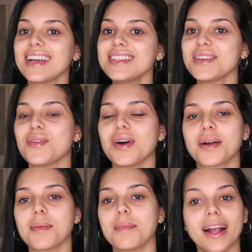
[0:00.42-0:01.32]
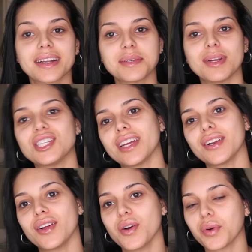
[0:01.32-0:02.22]
guys, welcome back to my
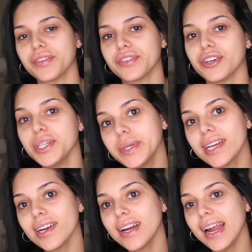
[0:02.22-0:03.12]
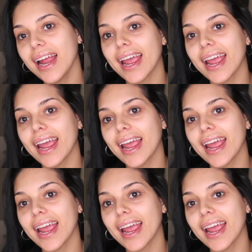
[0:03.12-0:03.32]
channel, or if you're new here,